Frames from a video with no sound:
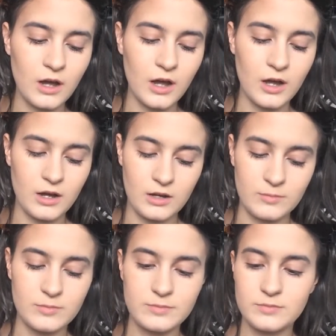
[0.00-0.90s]

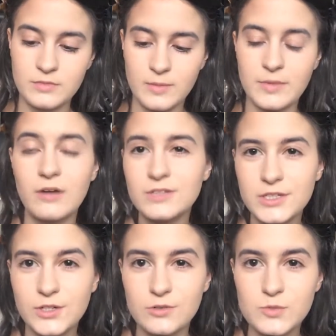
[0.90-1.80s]
I'm not
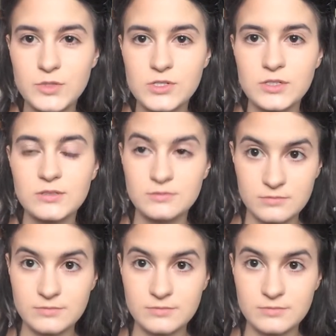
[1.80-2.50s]
really a nose person.